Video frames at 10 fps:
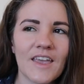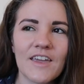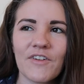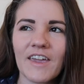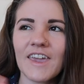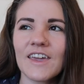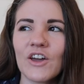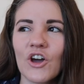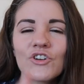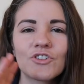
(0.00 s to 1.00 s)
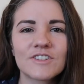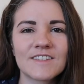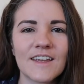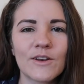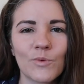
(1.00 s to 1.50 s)
if I can't
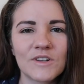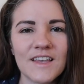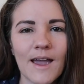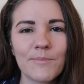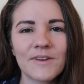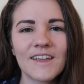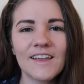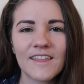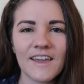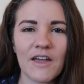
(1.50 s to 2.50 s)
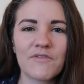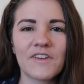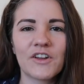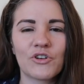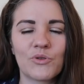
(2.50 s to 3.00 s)
understand what's happening, like I
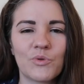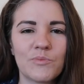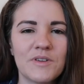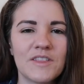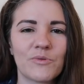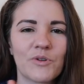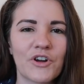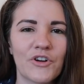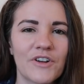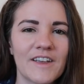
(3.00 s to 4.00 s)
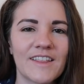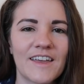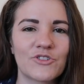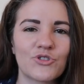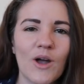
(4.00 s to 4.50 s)
figured it would be the recurring
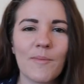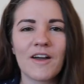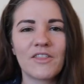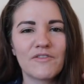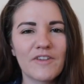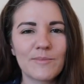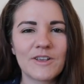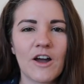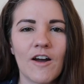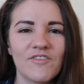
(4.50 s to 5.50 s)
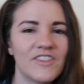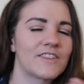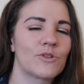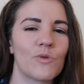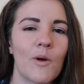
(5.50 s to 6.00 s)
like drama, the family
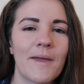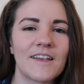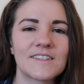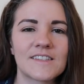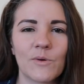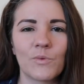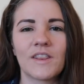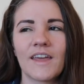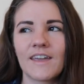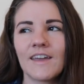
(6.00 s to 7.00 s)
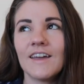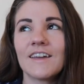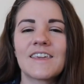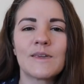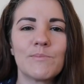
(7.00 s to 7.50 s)
conflict, the romance that would like
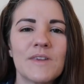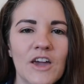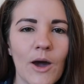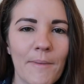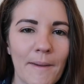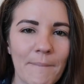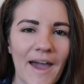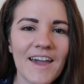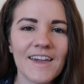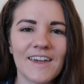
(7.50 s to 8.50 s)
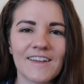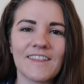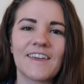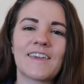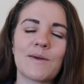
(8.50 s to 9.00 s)
keep me coming back
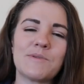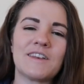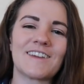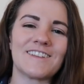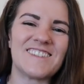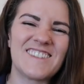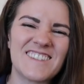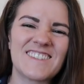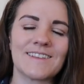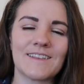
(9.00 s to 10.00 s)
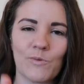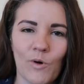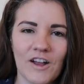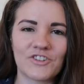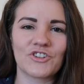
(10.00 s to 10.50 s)
and like get me to consistently
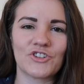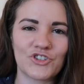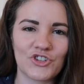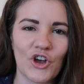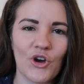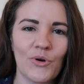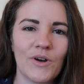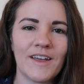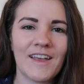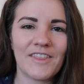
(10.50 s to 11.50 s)
watch a show